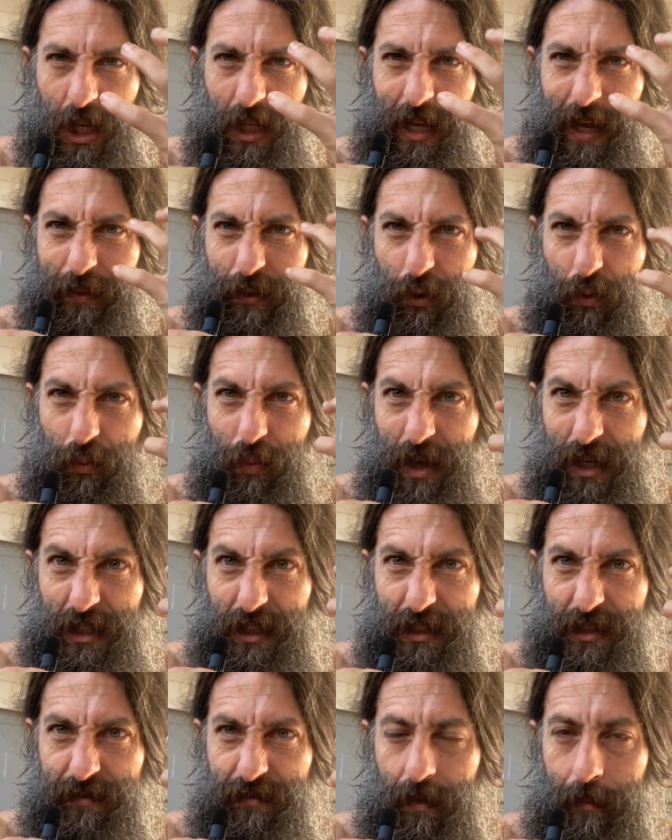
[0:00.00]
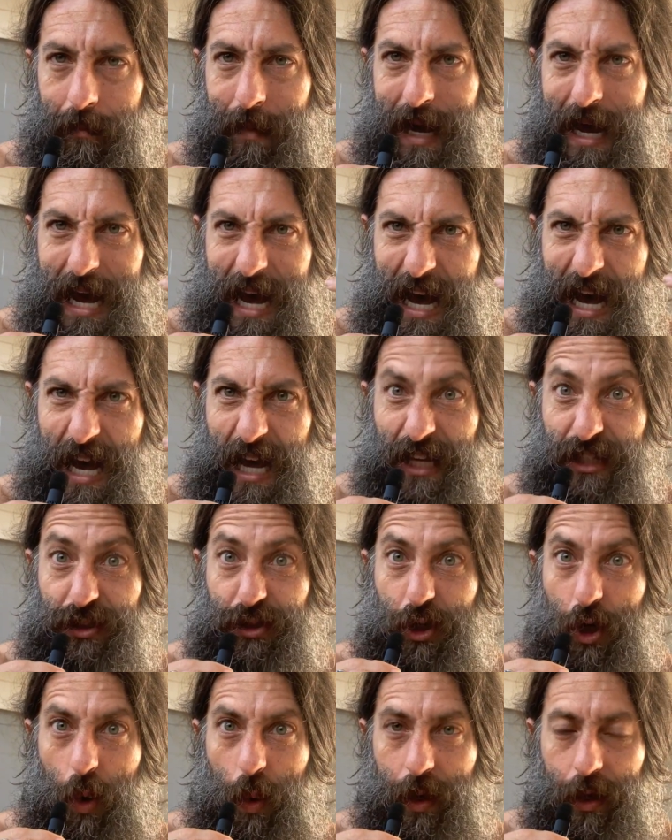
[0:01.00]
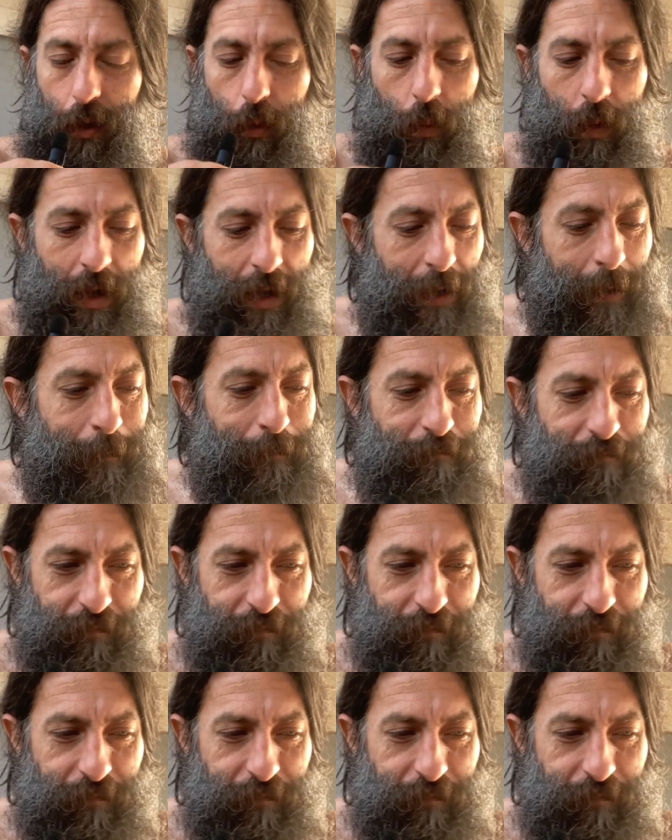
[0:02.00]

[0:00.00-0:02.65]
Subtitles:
like the redness from my eyes going away.